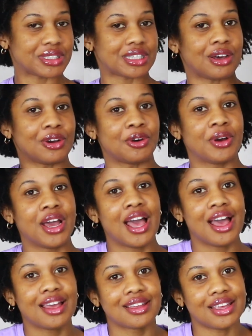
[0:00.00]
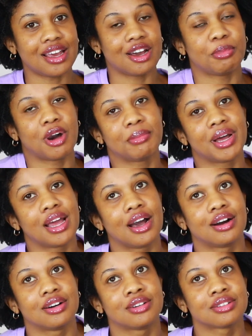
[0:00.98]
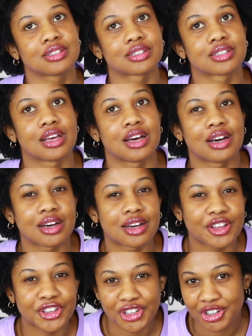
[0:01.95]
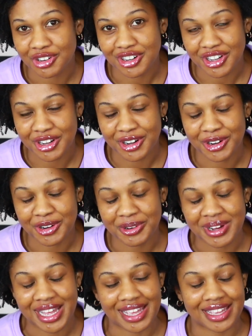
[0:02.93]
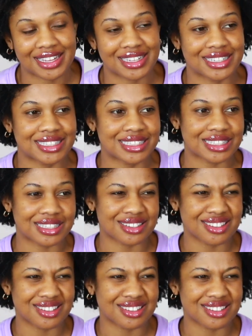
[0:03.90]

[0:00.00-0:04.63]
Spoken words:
So yeah, I bought my house a year ago, and